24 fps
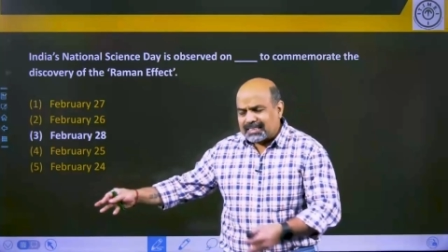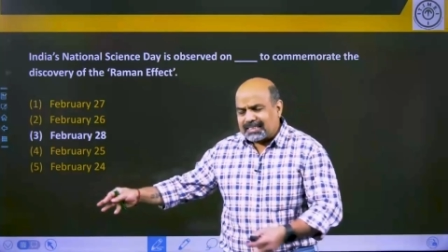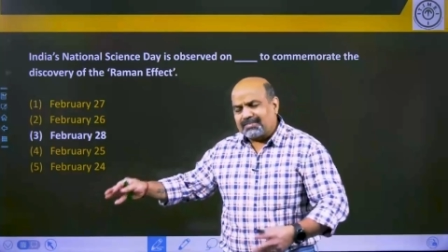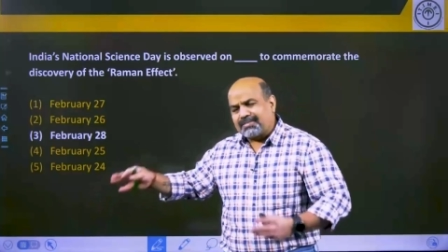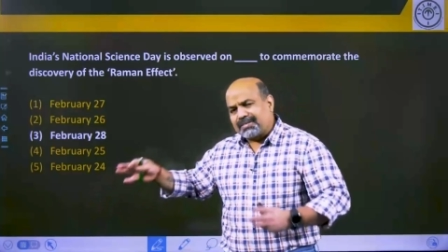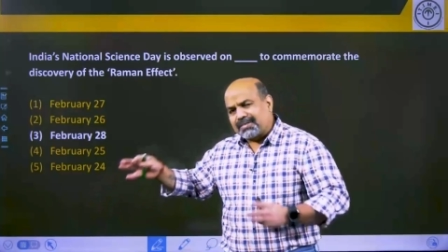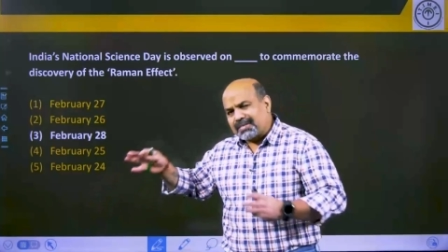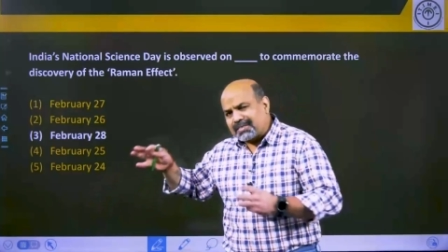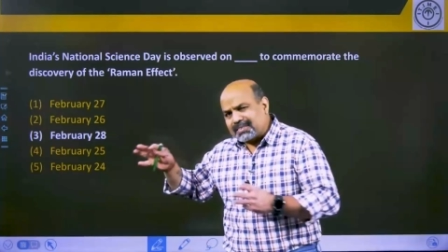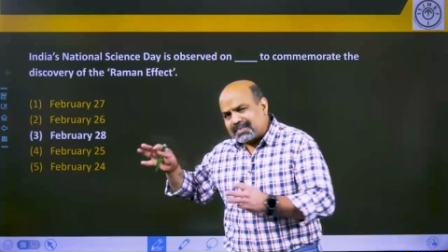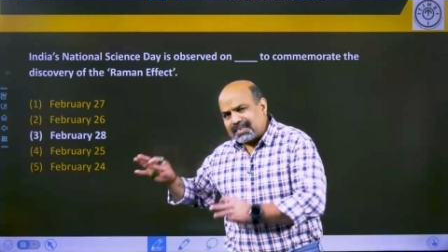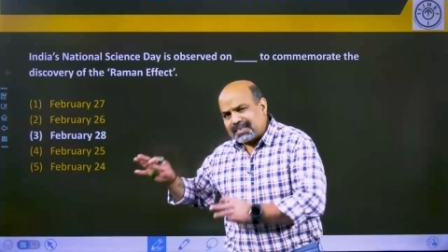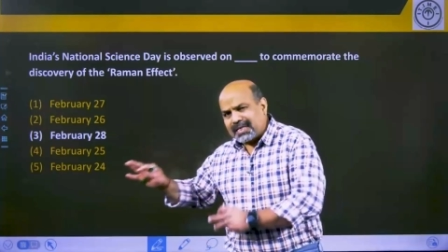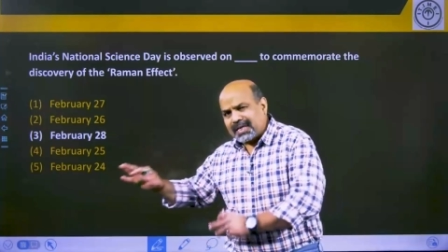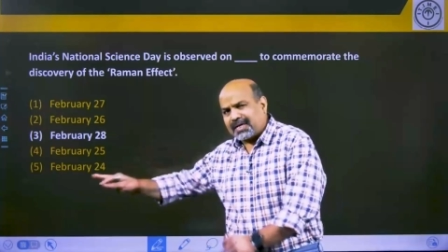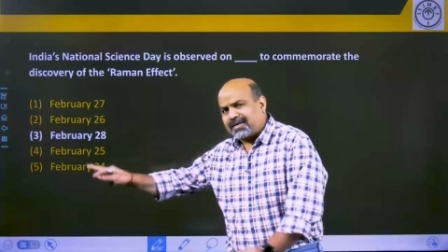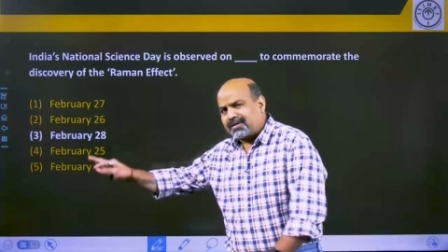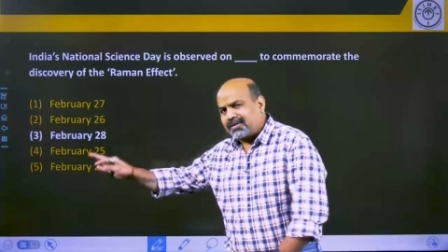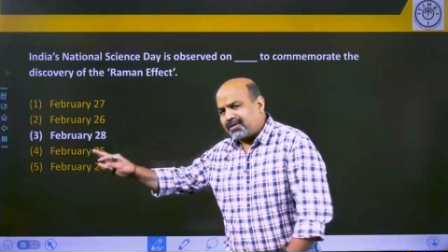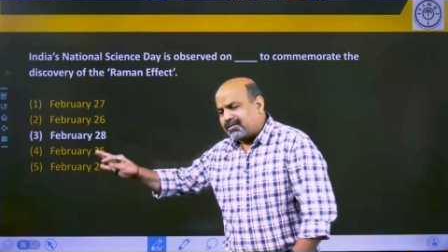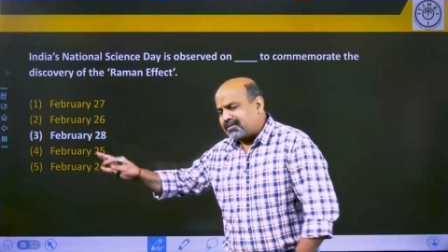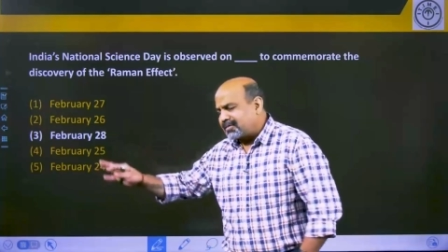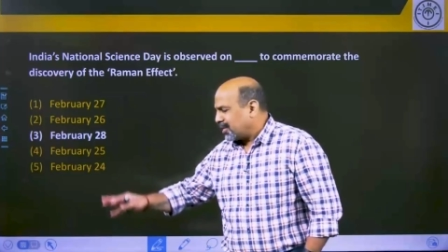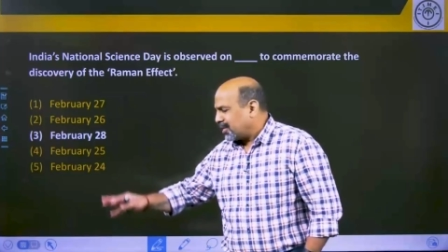of things
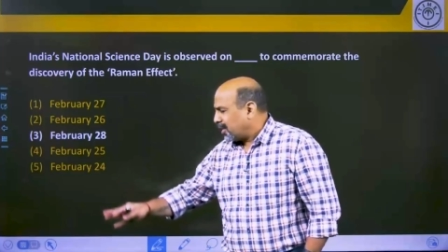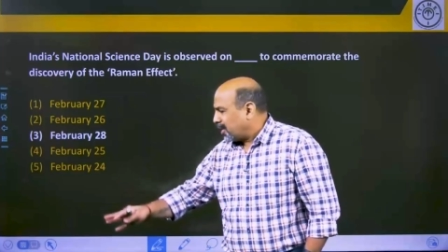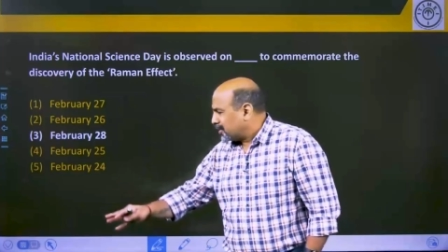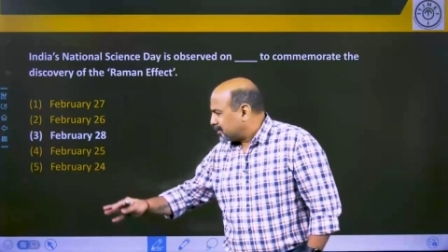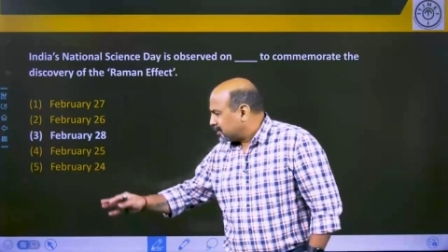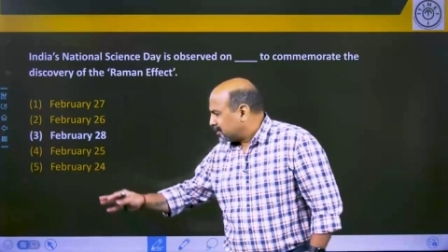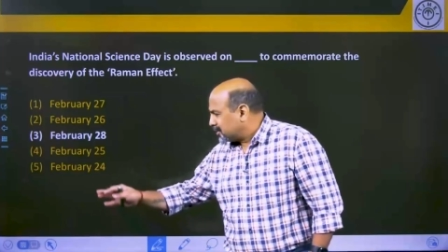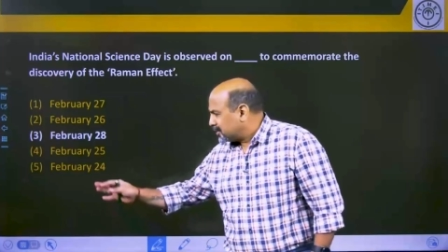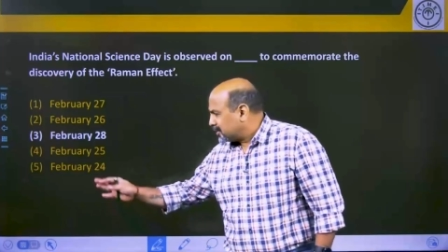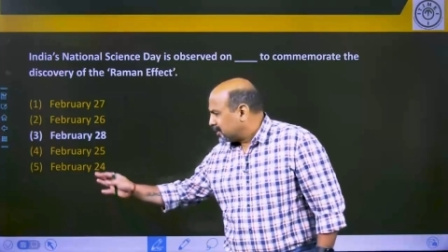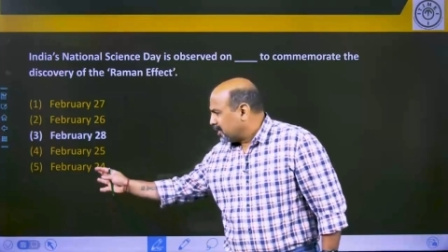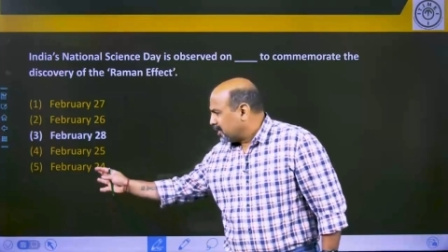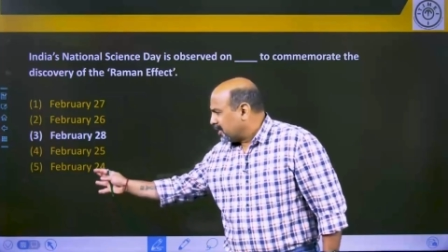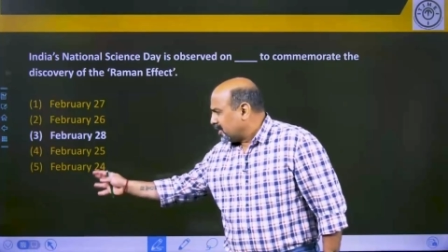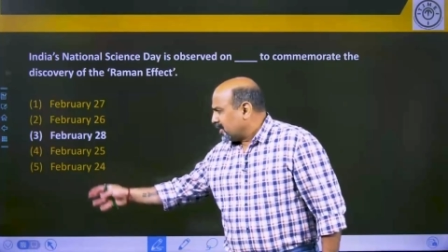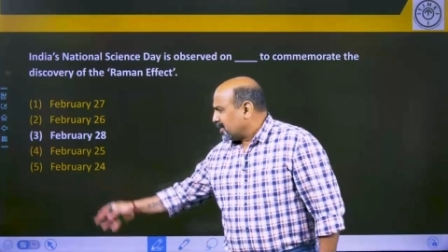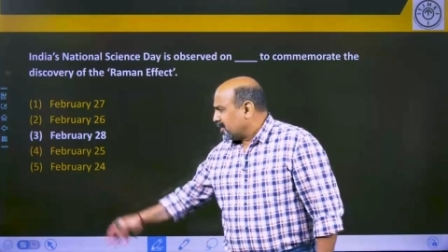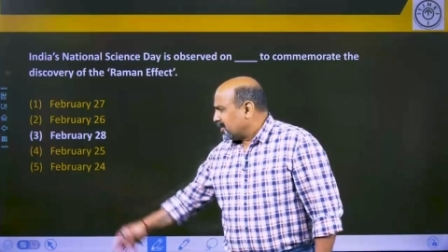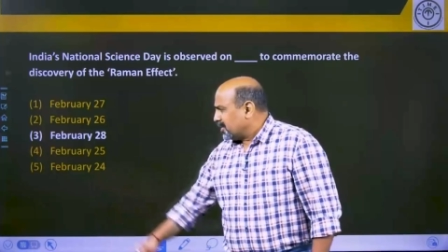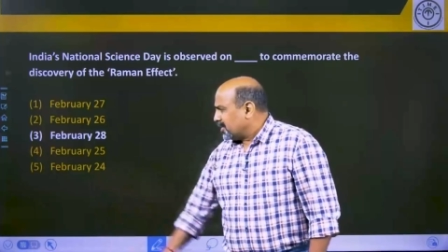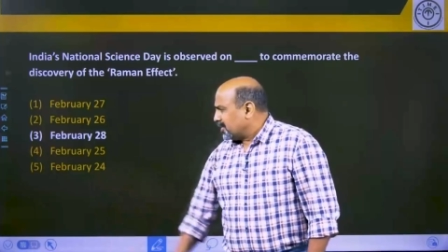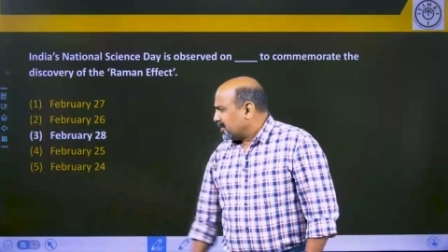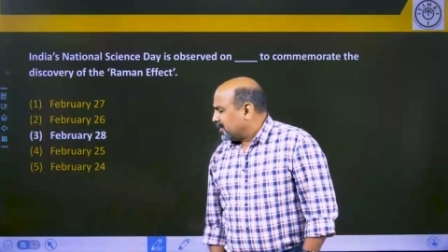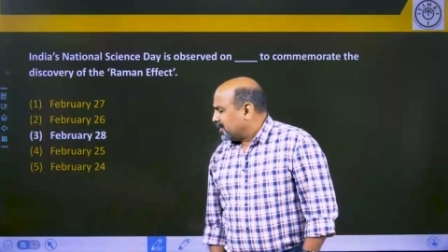across classes.
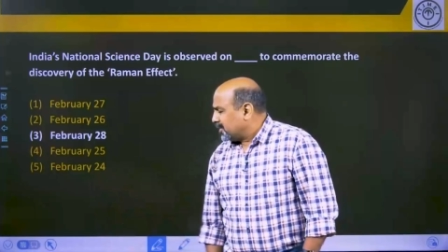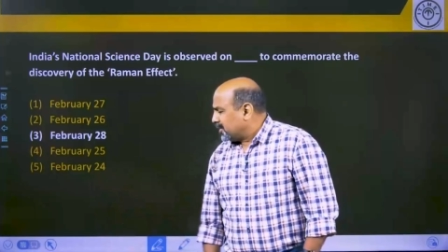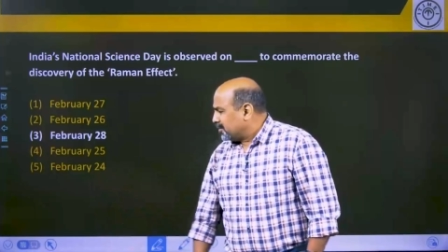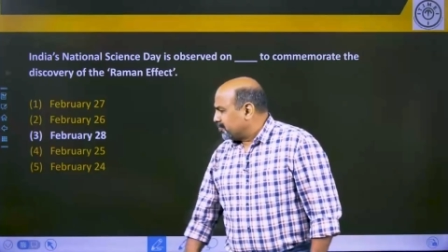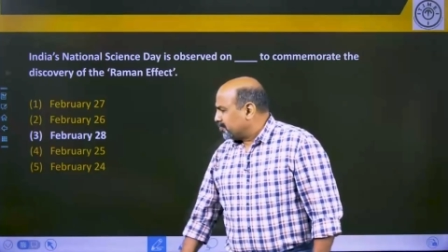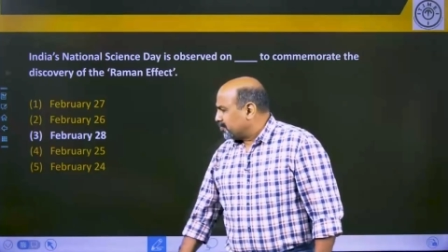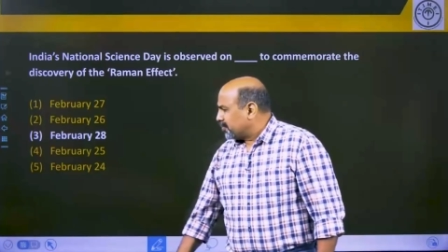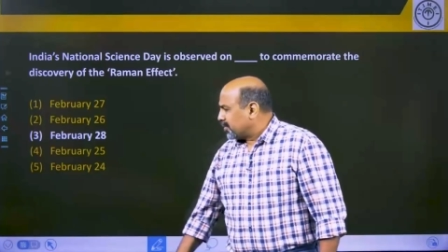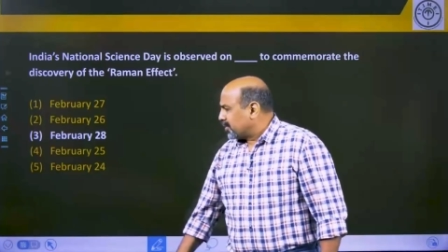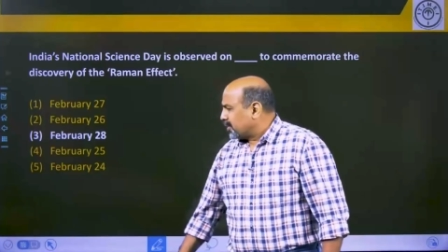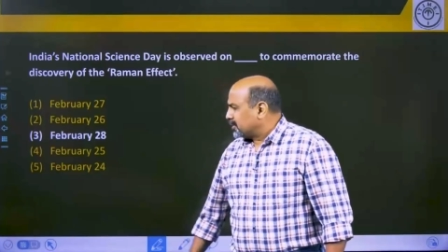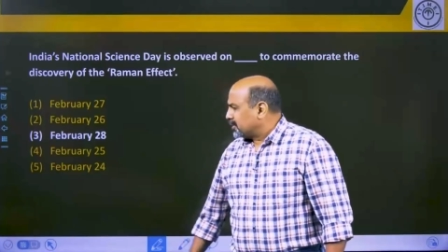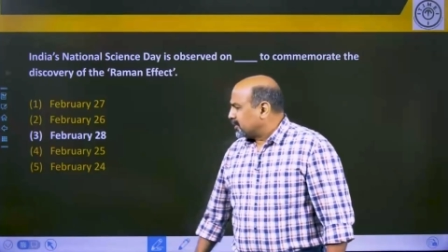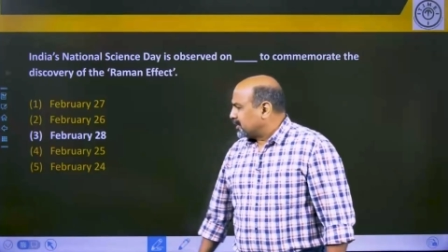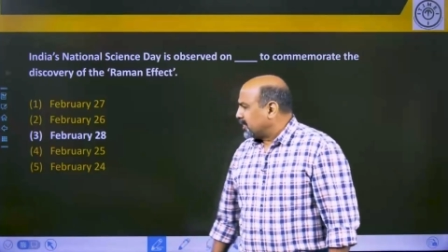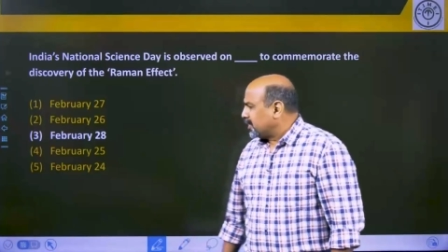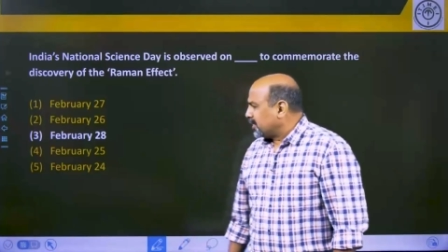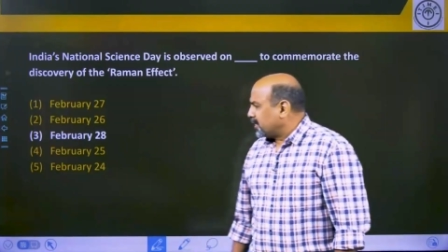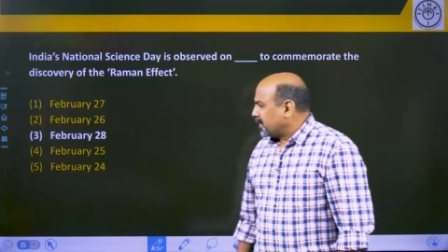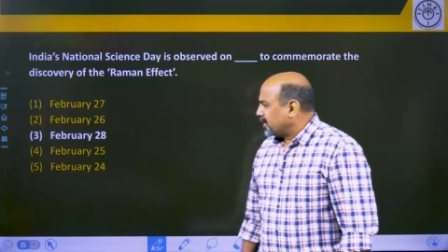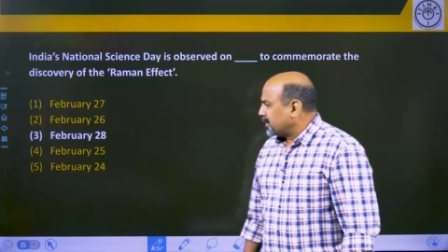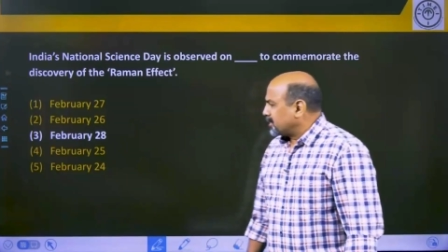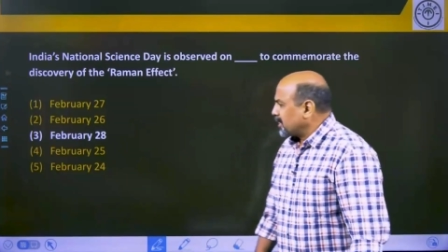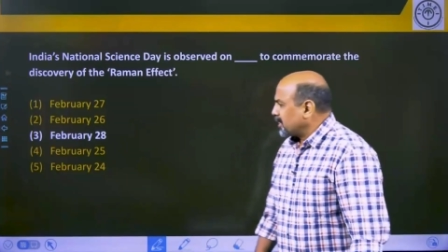
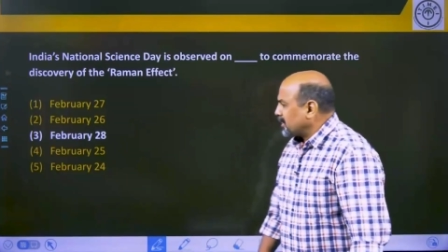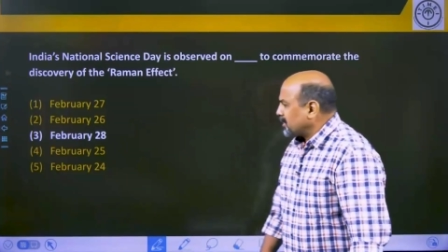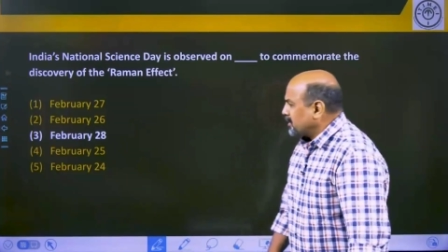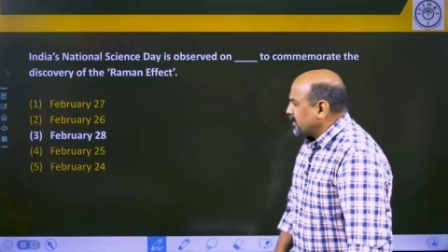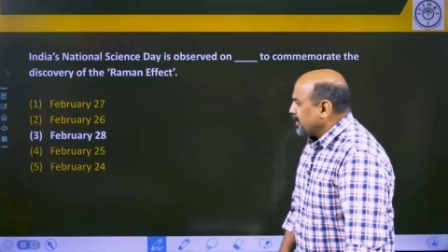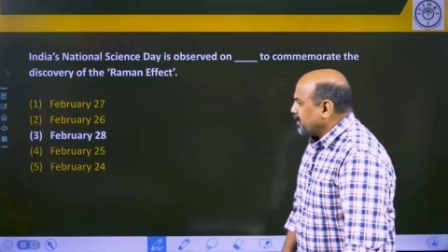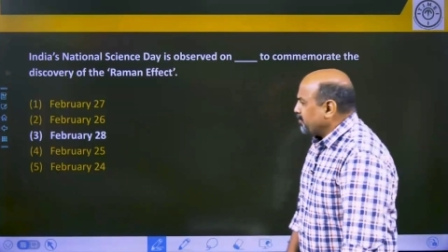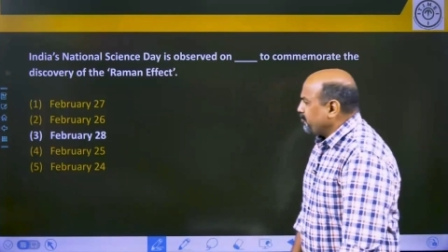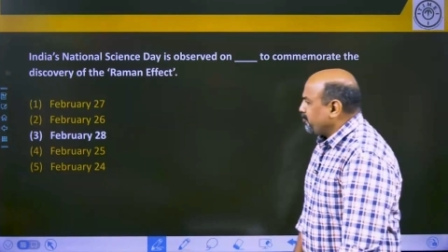Central Exercise Day,